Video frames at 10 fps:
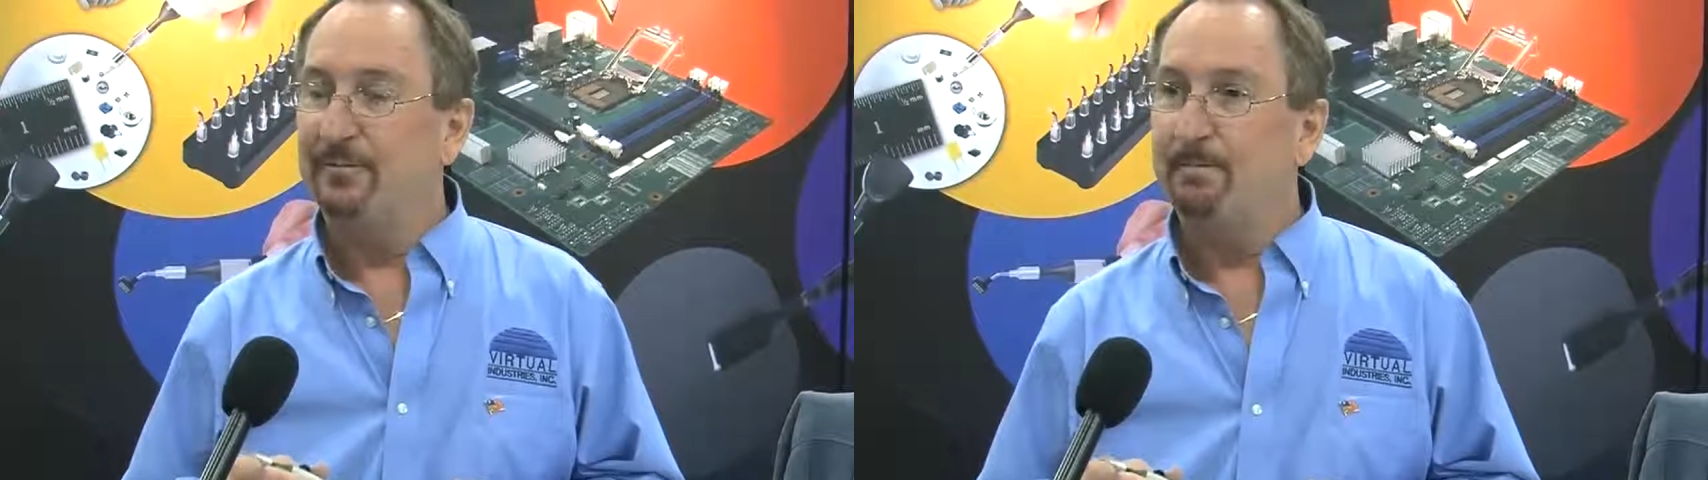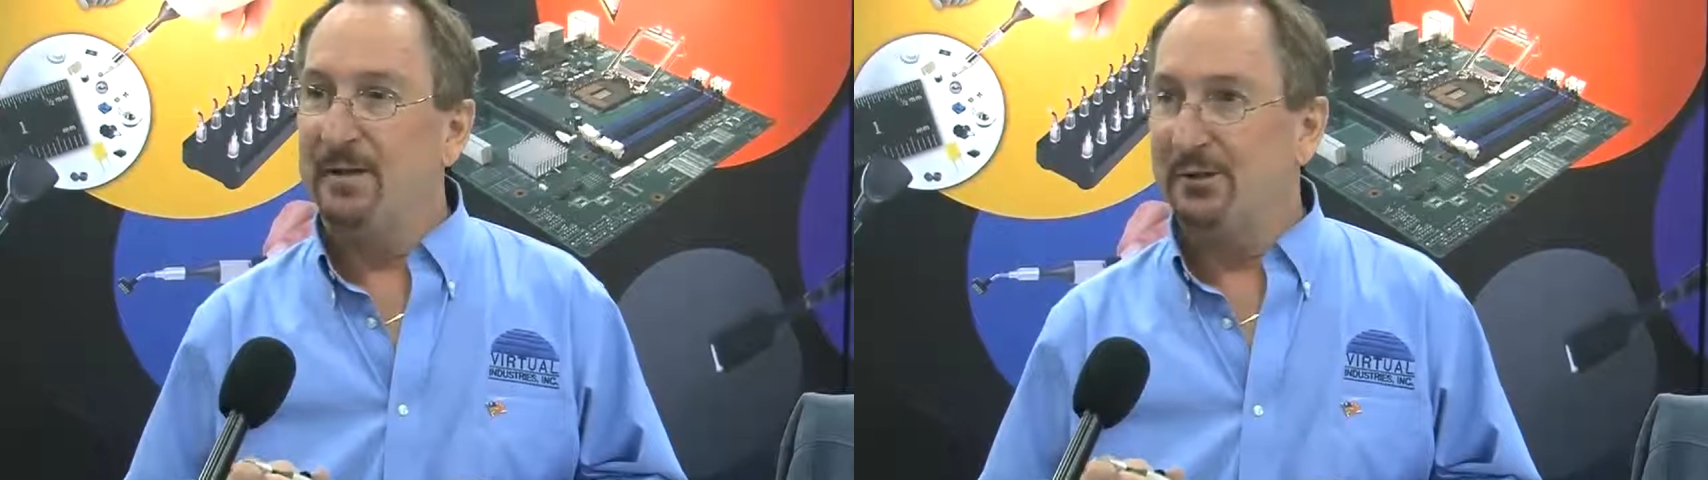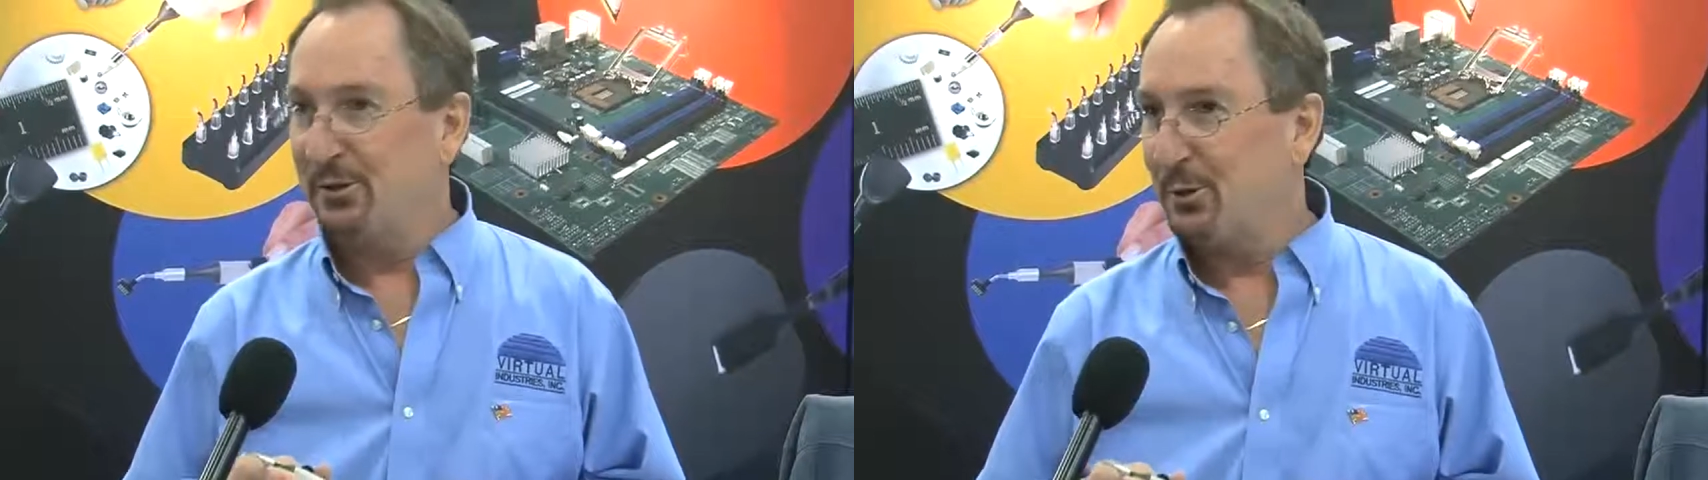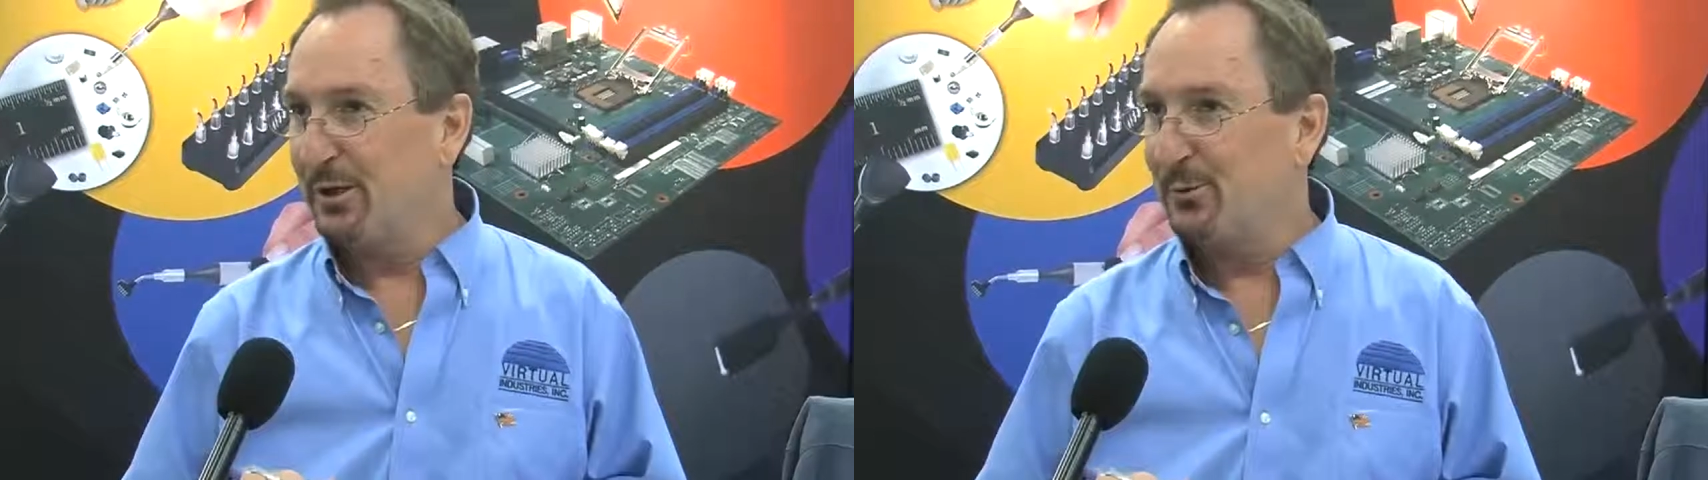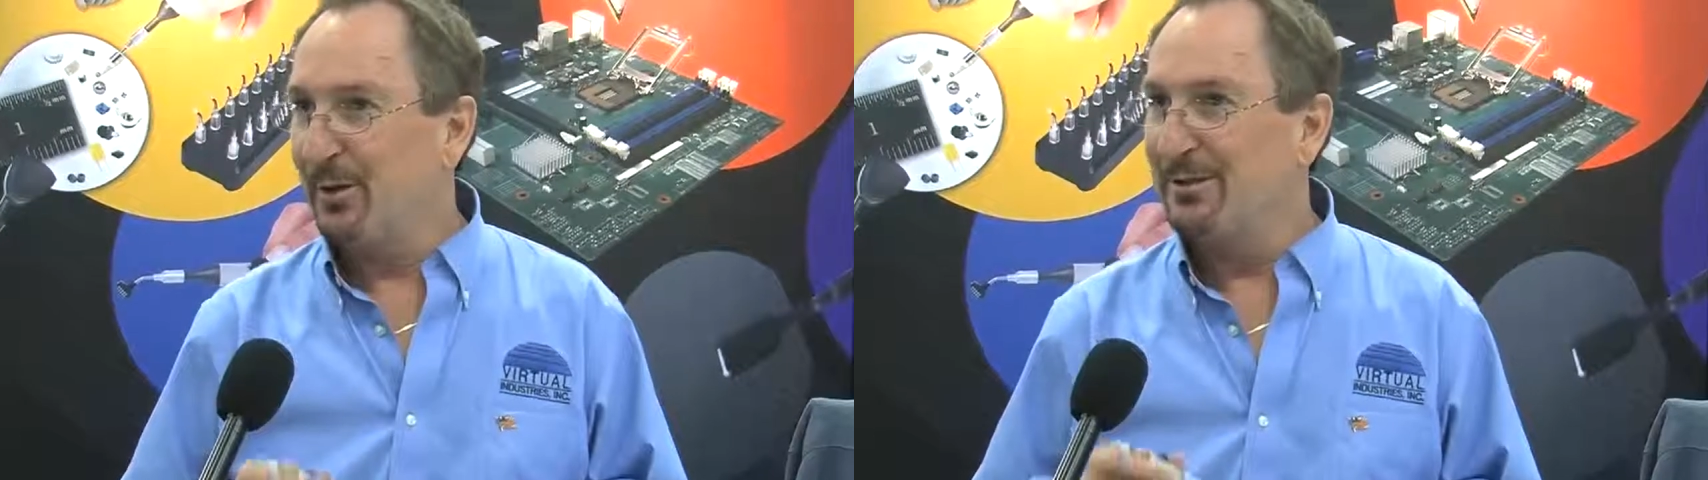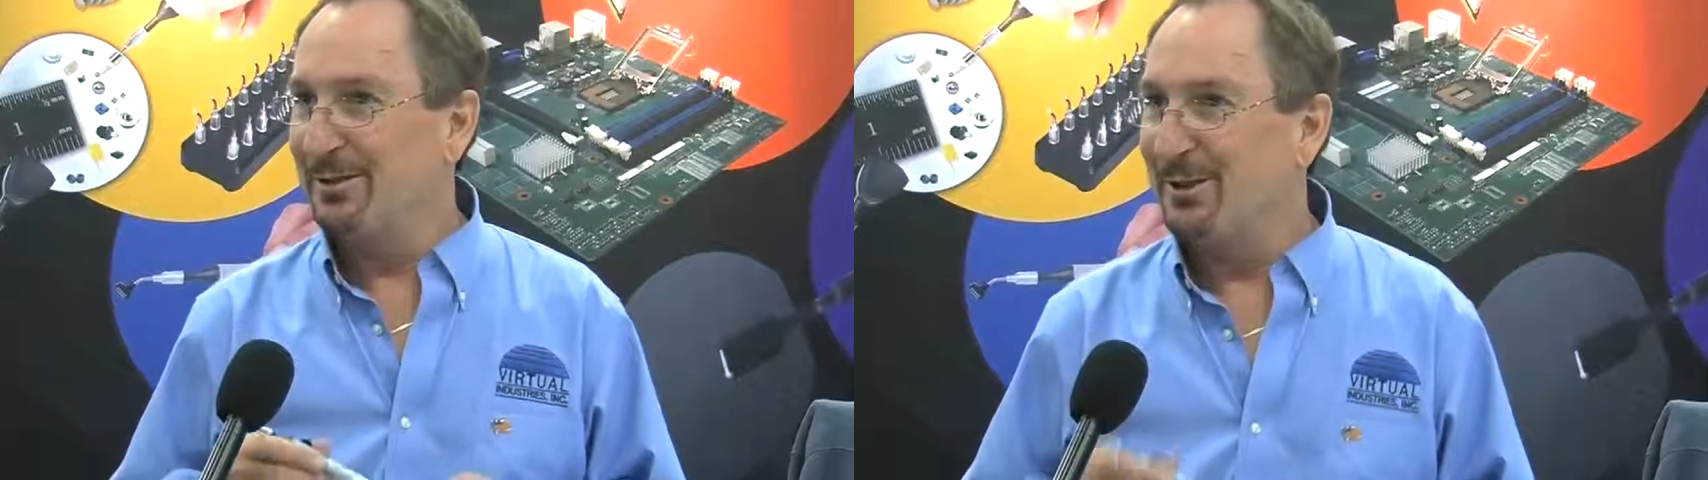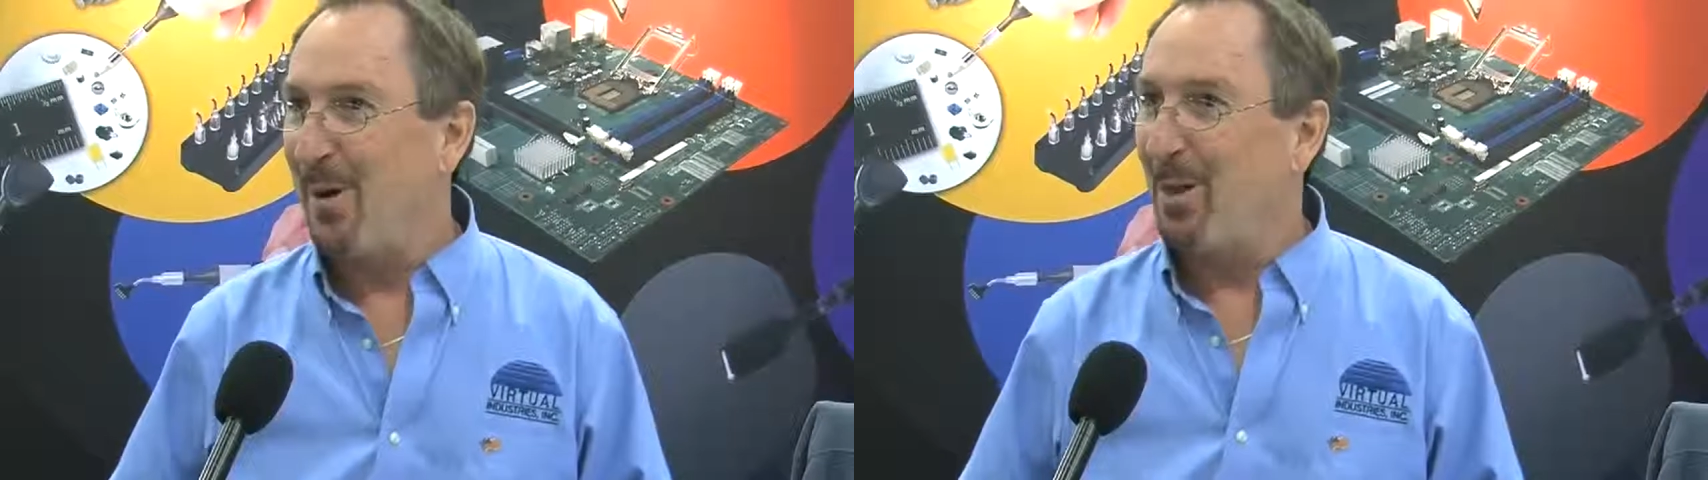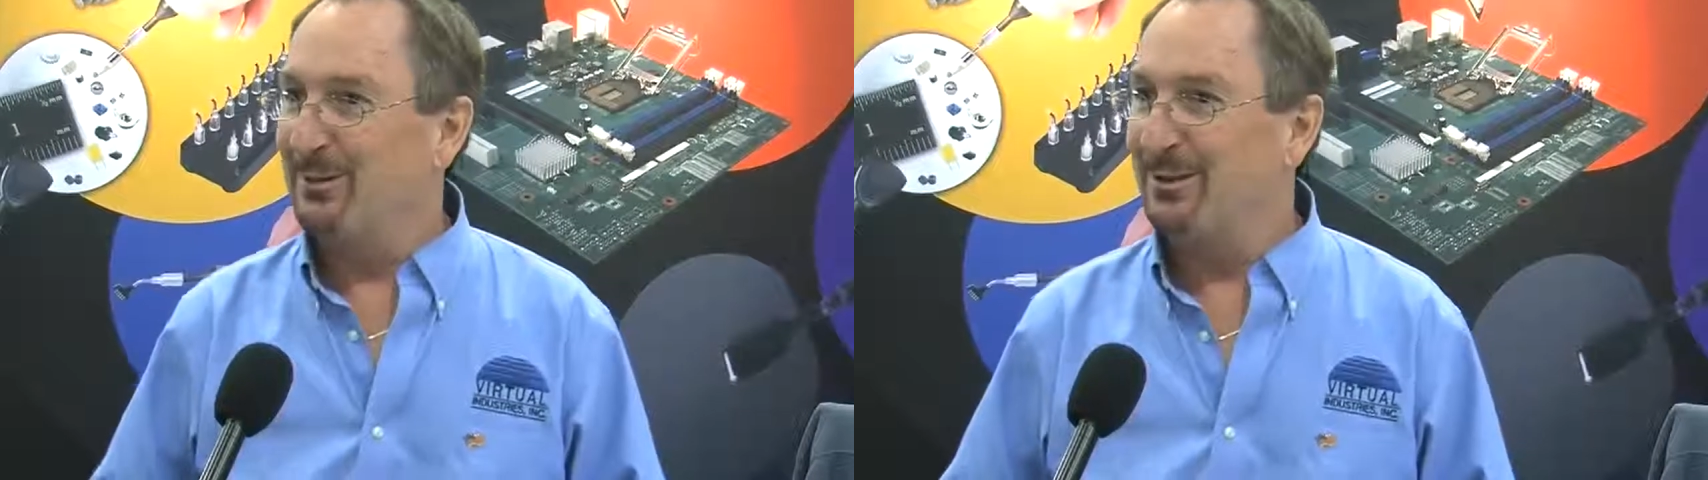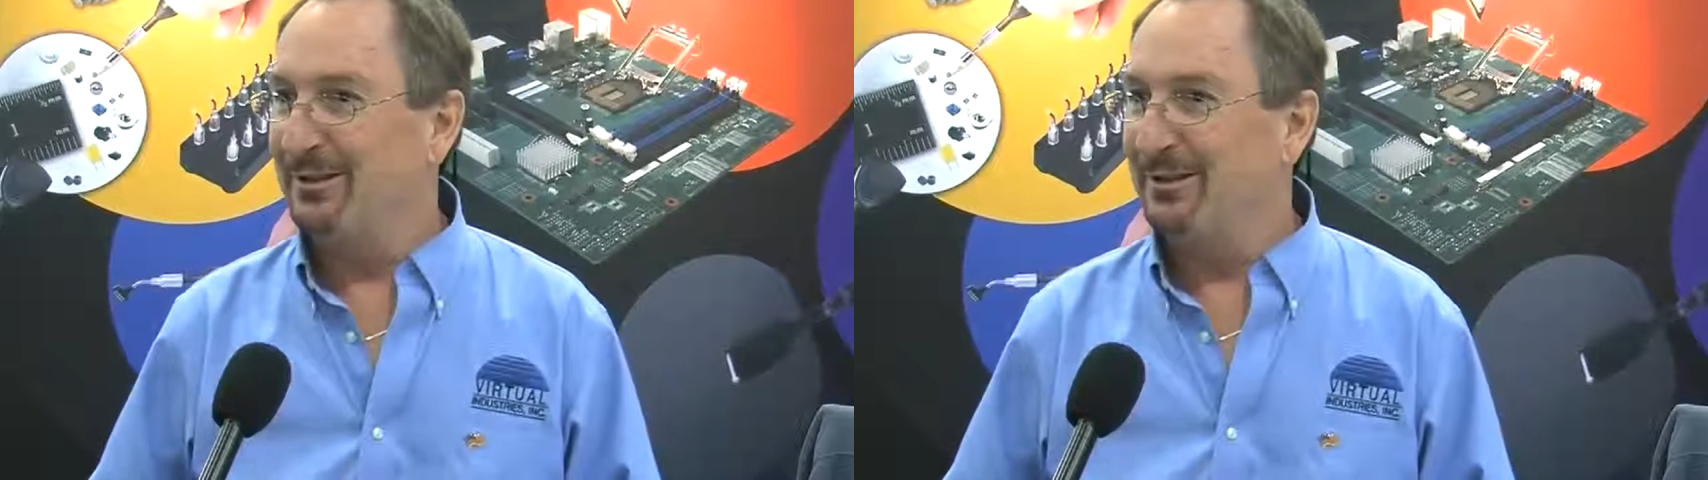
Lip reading: mentions to us, what is the smallest